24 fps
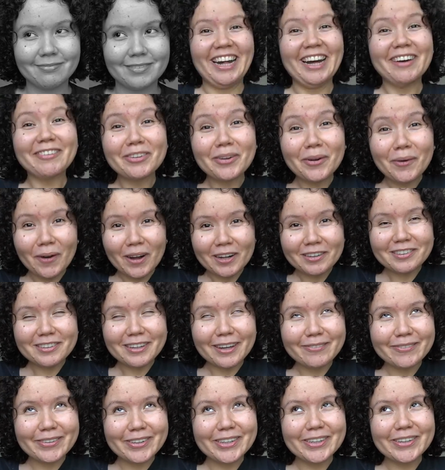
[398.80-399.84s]
After I watched
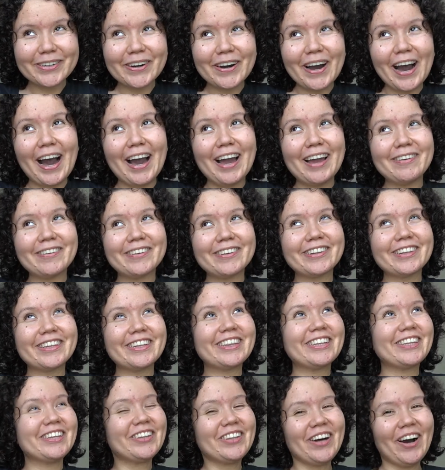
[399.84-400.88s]
that video, I really
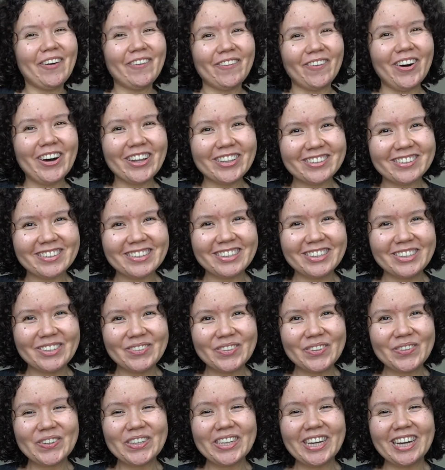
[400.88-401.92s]
did not want to,
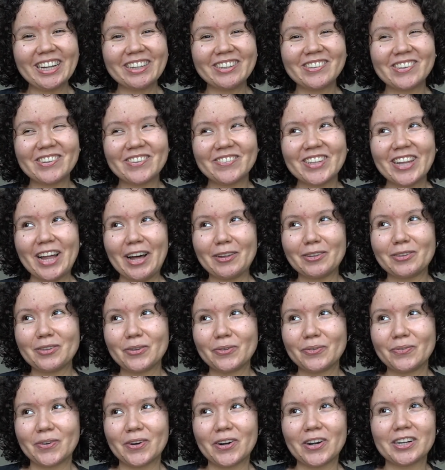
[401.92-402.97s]
but we had driven out
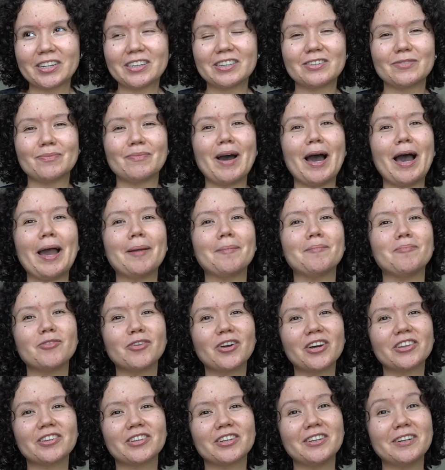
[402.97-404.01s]
so far because my
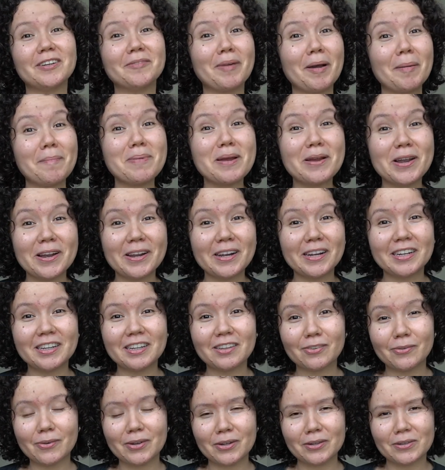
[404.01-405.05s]
brother, my
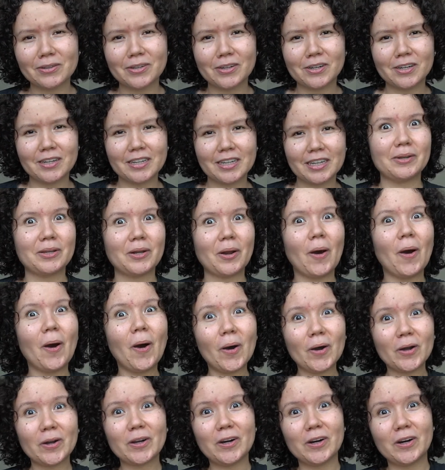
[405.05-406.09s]
parents went along. We'd
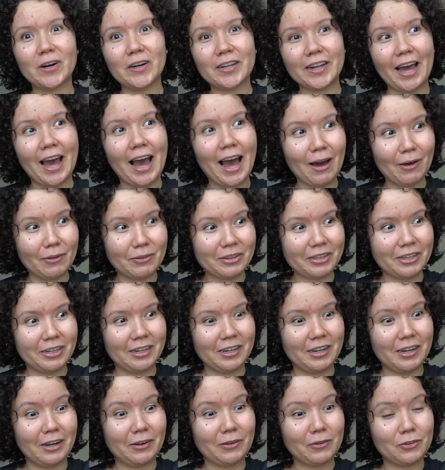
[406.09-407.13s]
all gone out
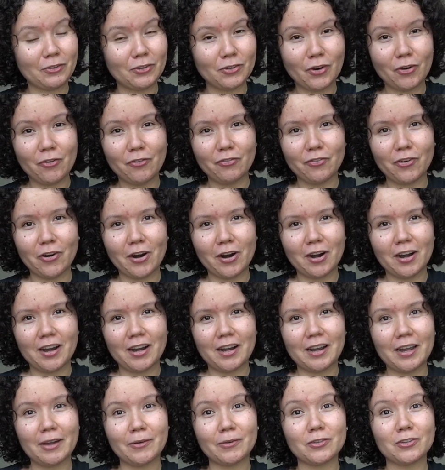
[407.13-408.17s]
there. It was so
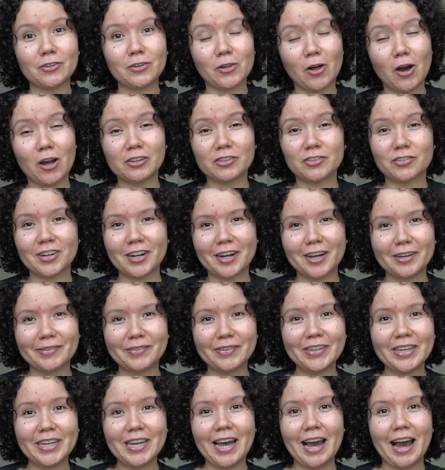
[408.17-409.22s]
far. It was a long drive.
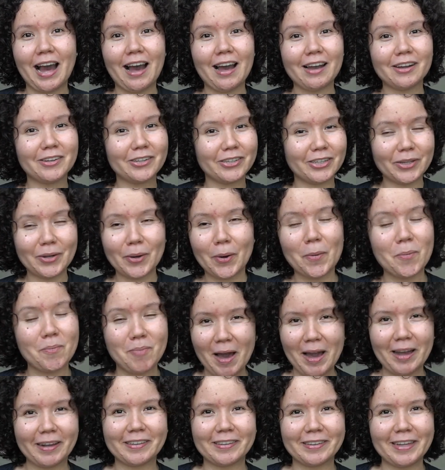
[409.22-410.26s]
I couldn't go
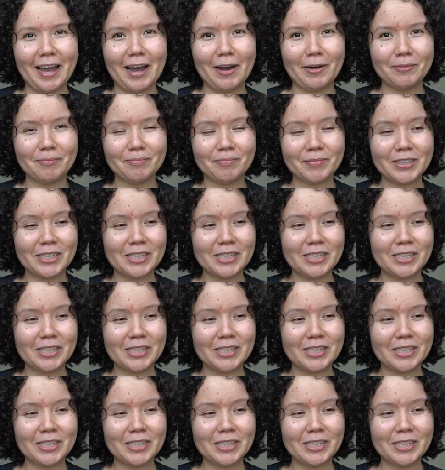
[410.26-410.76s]
back now.